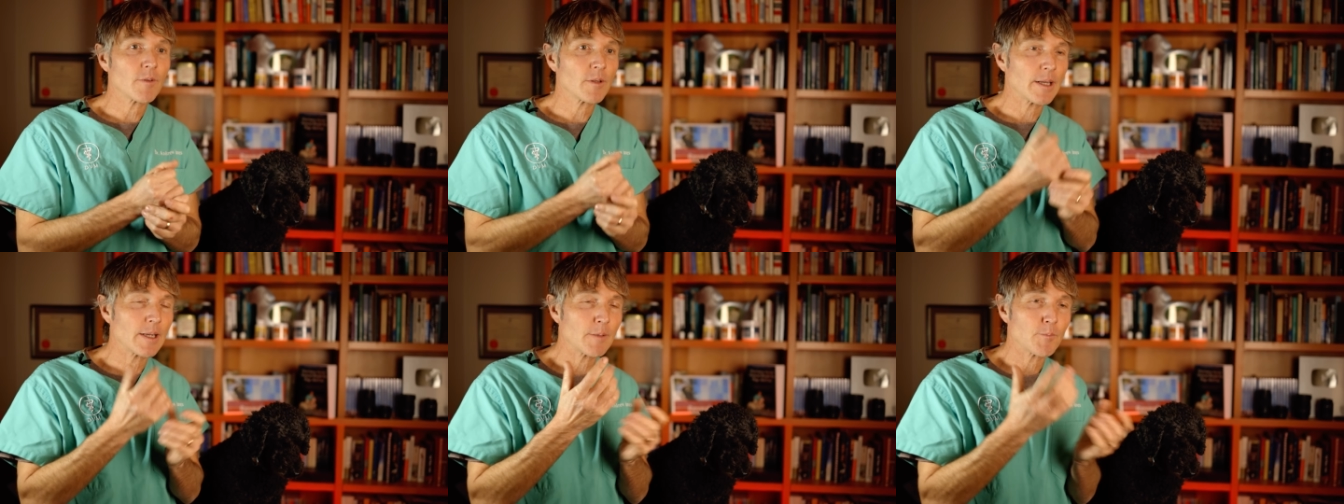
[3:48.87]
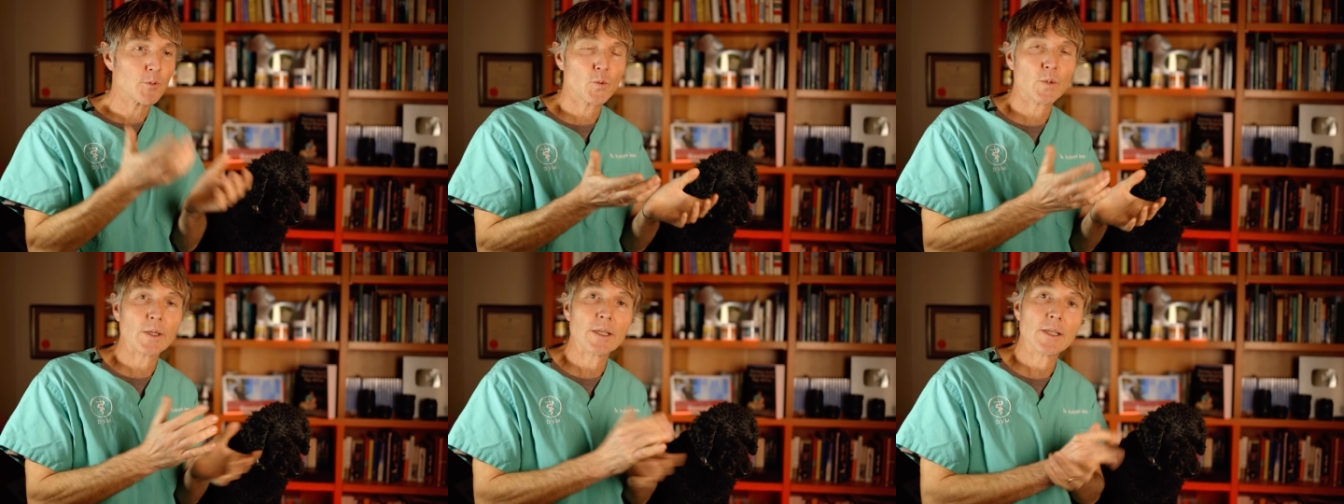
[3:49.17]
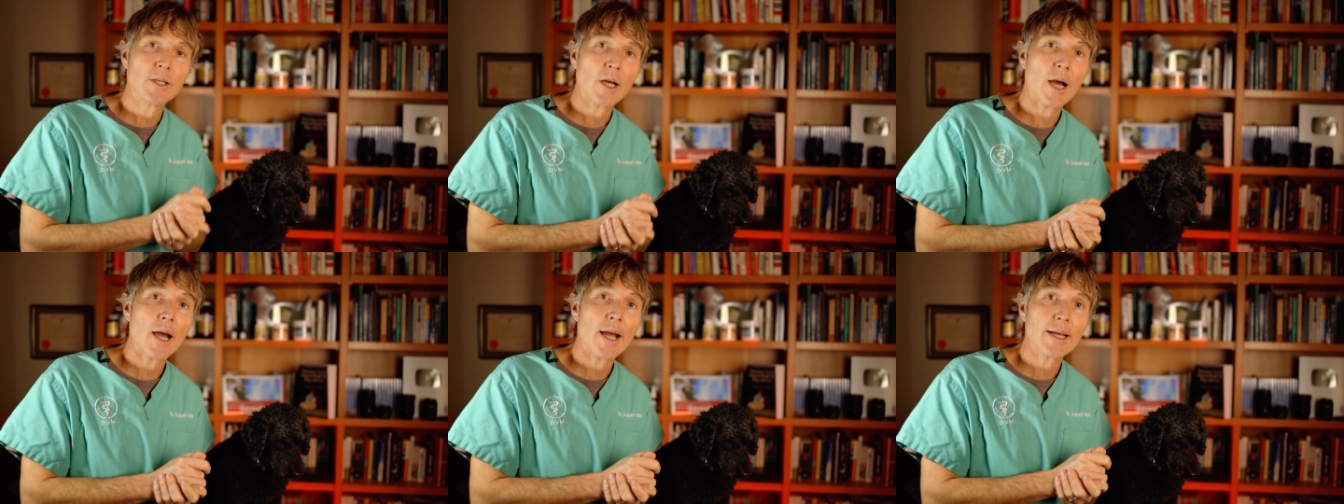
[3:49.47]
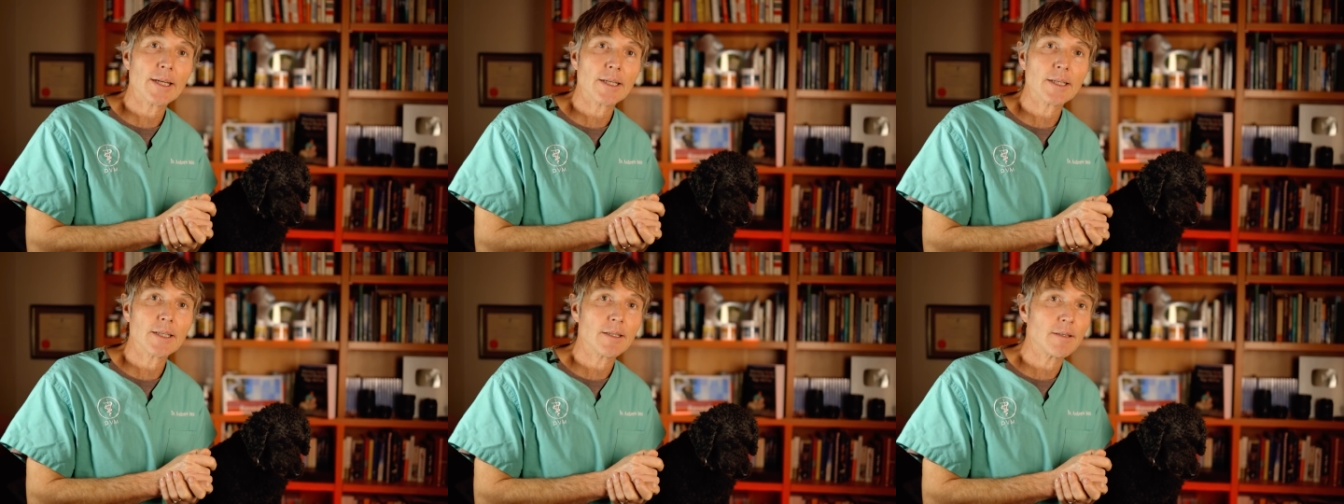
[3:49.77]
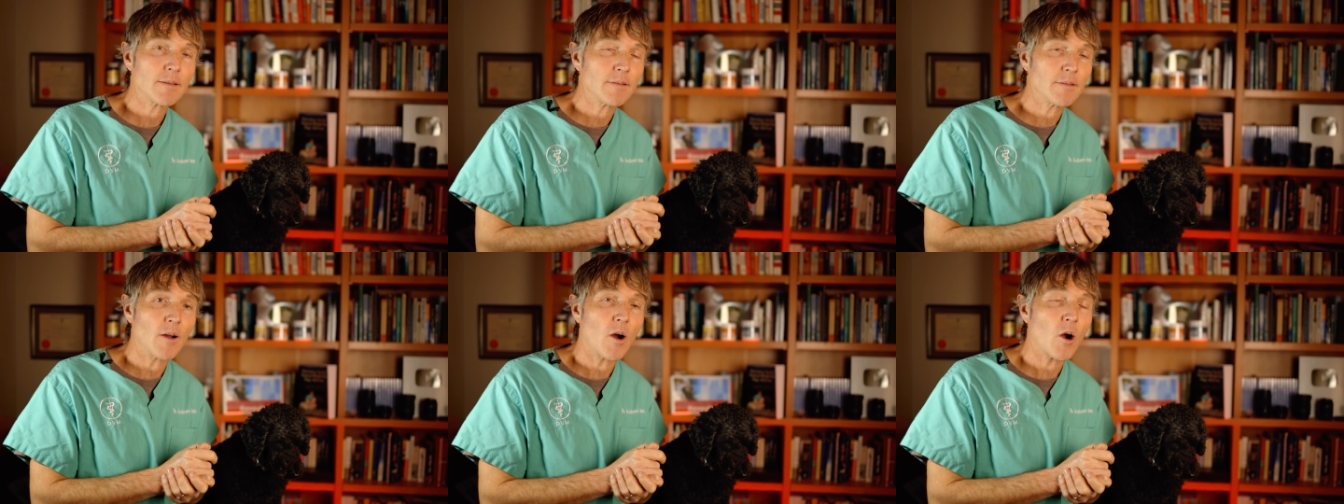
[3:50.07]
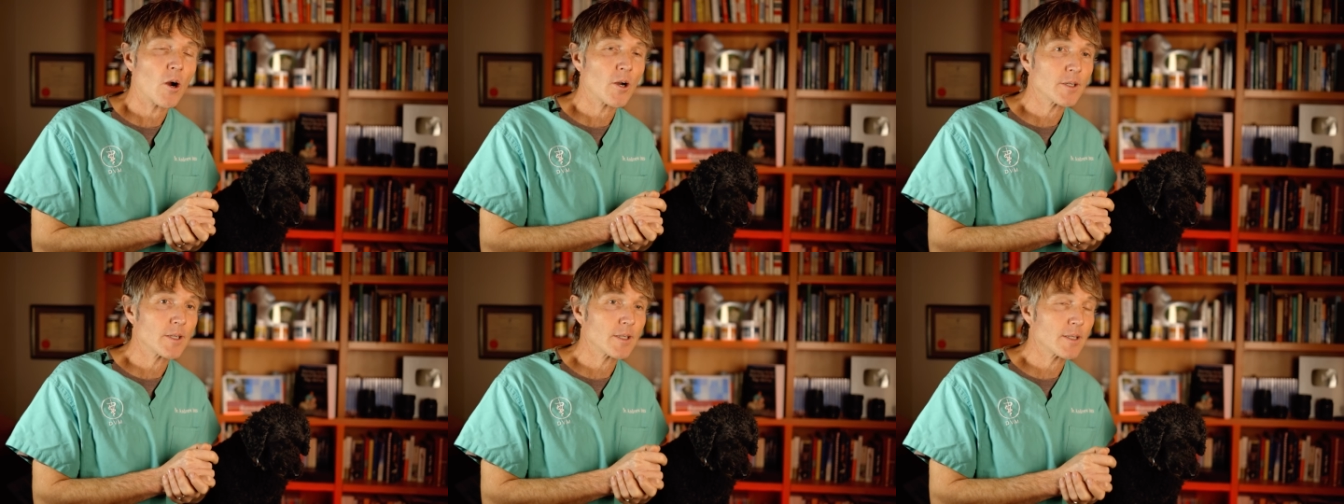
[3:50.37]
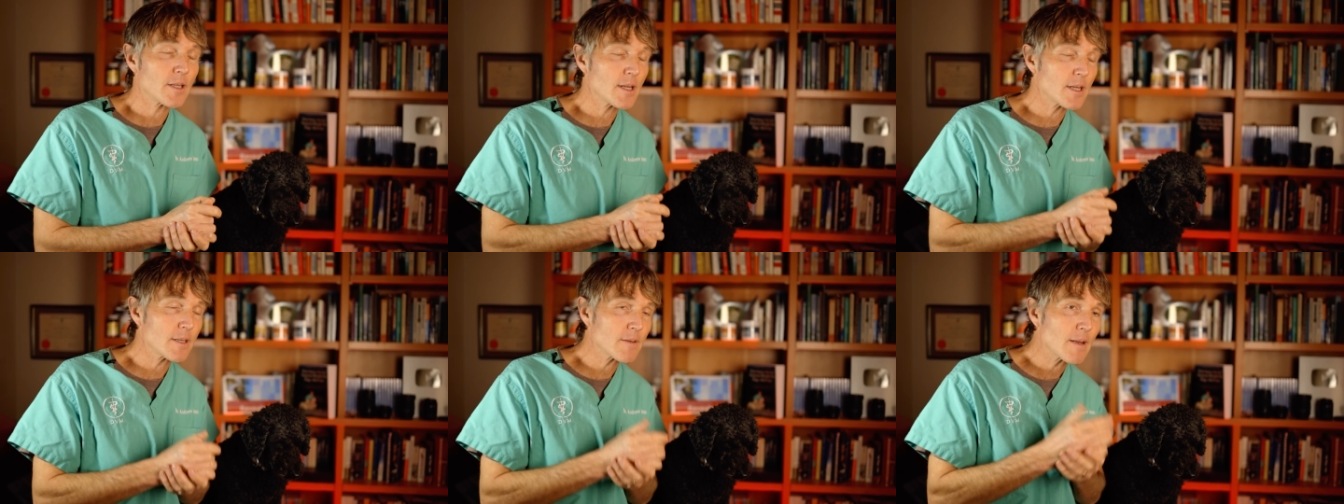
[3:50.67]
link between diet and heart
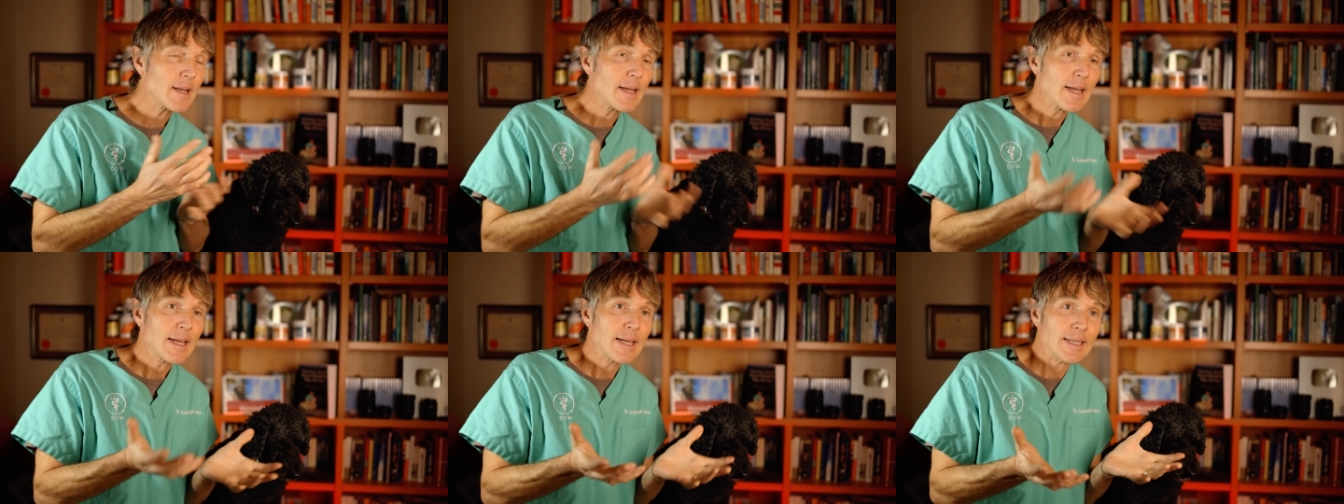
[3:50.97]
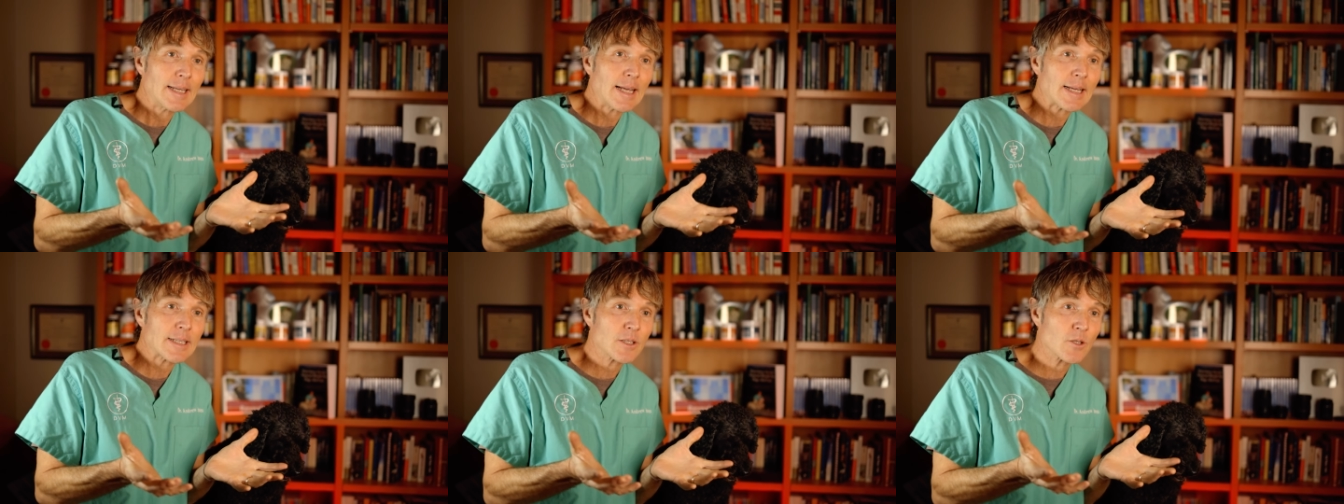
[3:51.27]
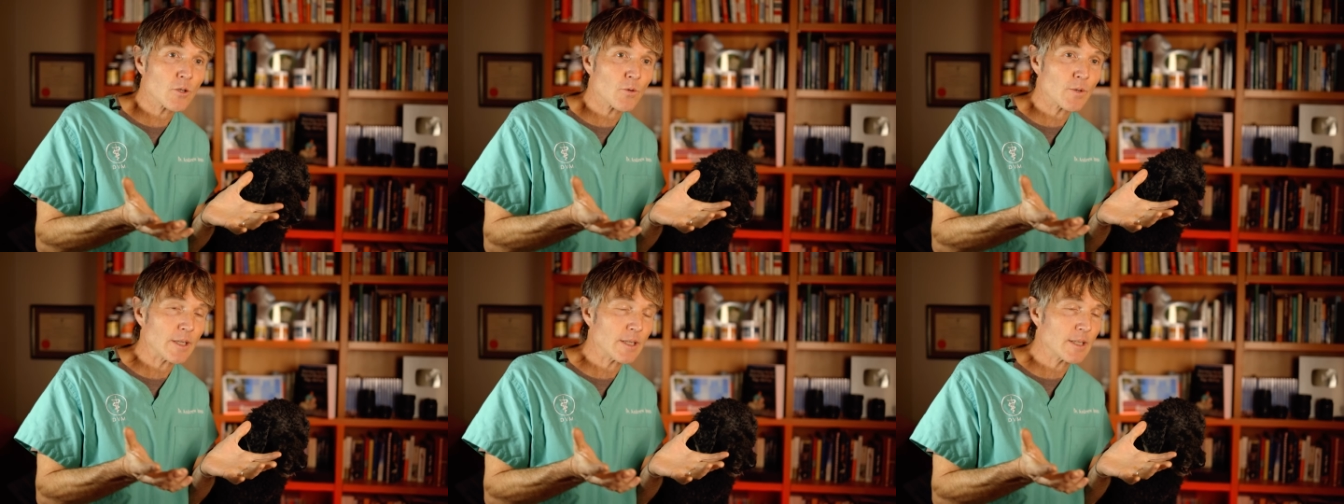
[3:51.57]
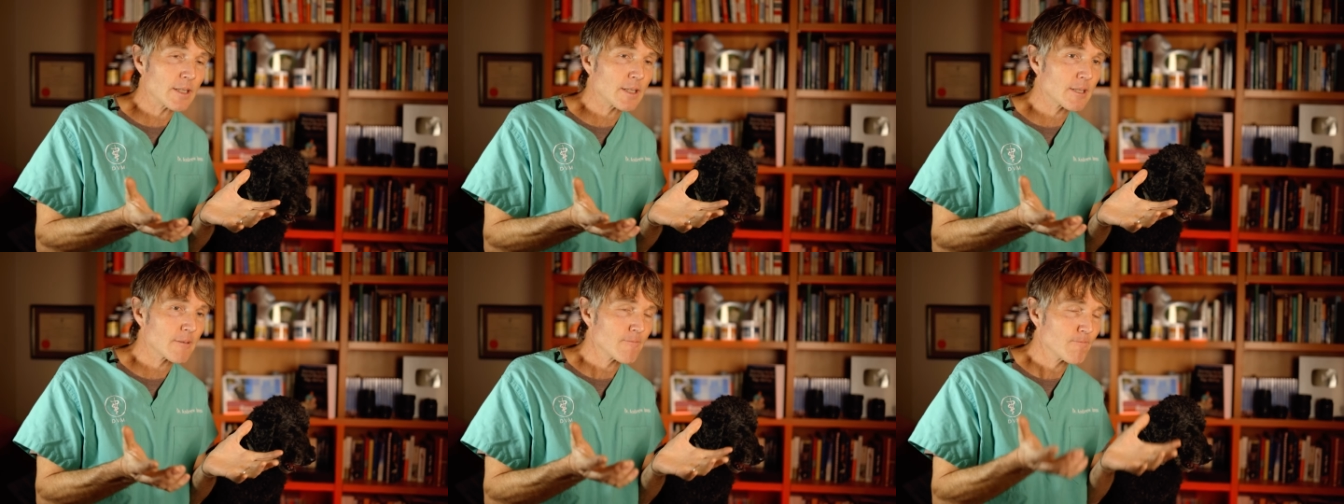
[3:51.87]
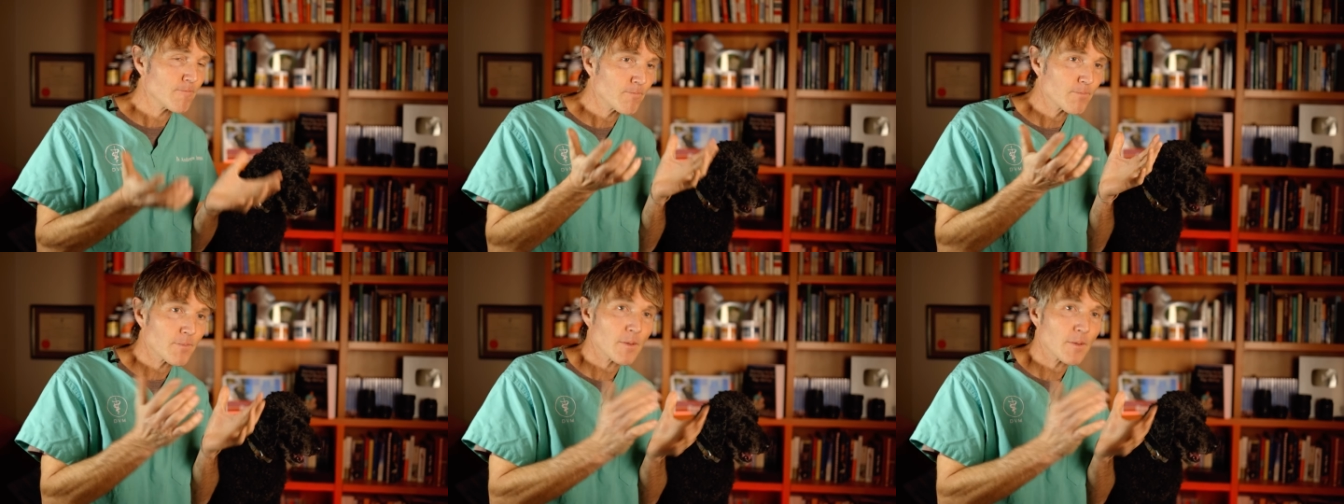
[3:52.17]
disease? Yes, there is.